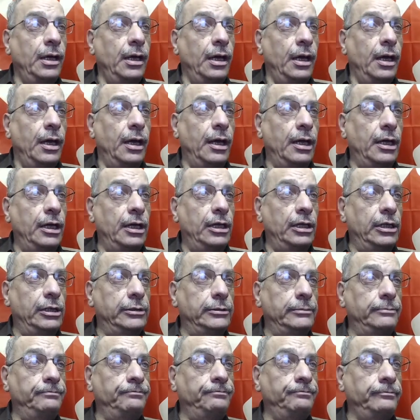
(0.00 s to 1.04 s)

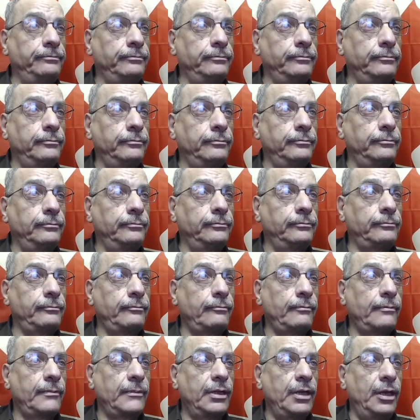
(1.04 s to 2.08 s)
Um,
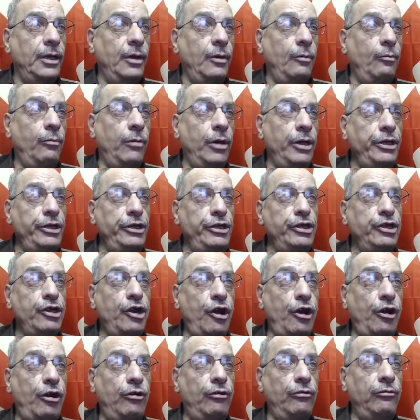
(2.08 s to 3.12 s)
what do you
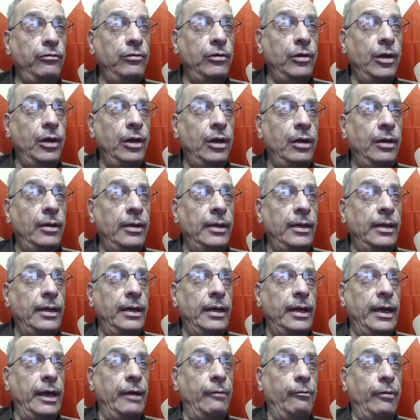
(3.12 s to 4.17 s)
call
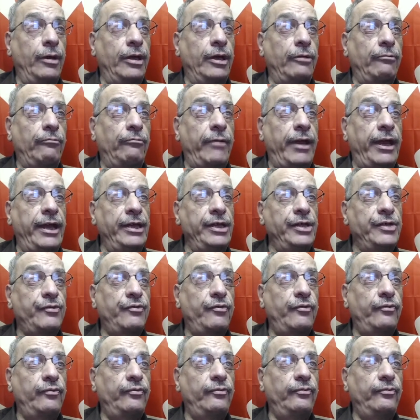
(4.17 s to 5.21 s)
it when it rains?
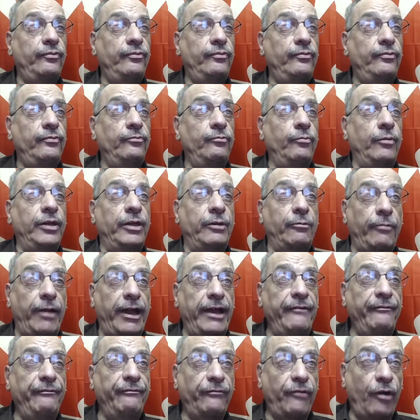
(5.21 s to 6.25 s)
When the
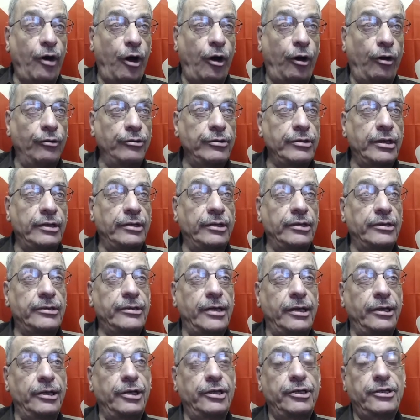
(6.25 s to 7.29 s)
rain falls and the
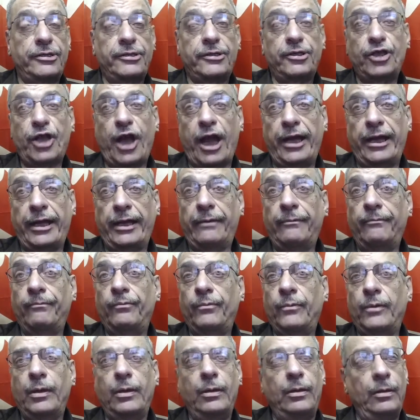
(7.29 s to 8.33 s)
sun is shining.
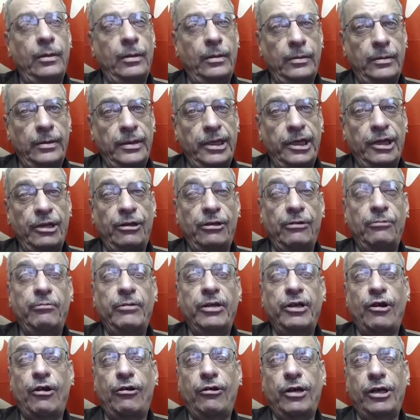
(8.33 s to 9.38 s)
Here we
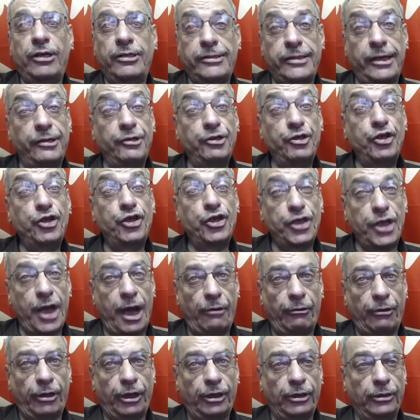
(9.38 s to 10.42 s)
call it a sun
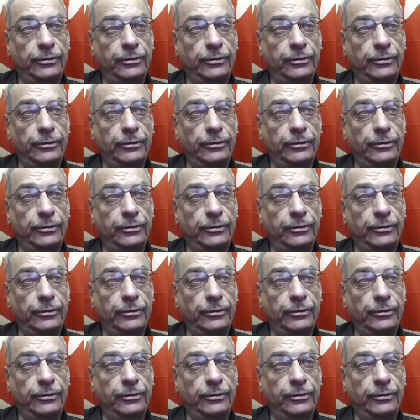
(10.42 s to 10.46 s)
shower.